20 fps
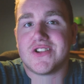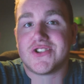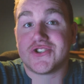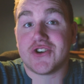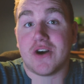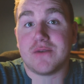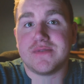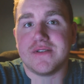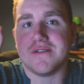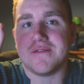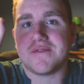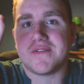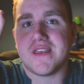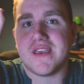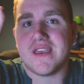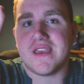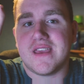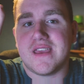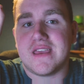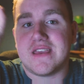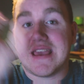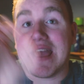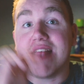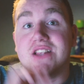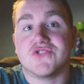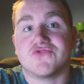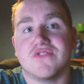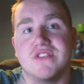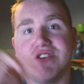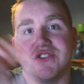top of the
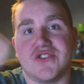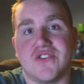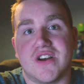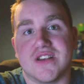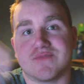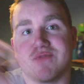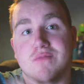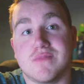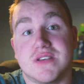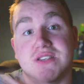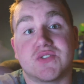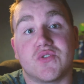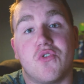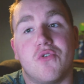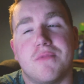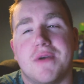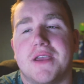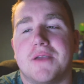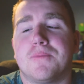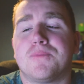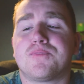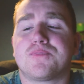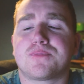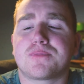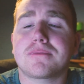gantry, as you guys probably saw me,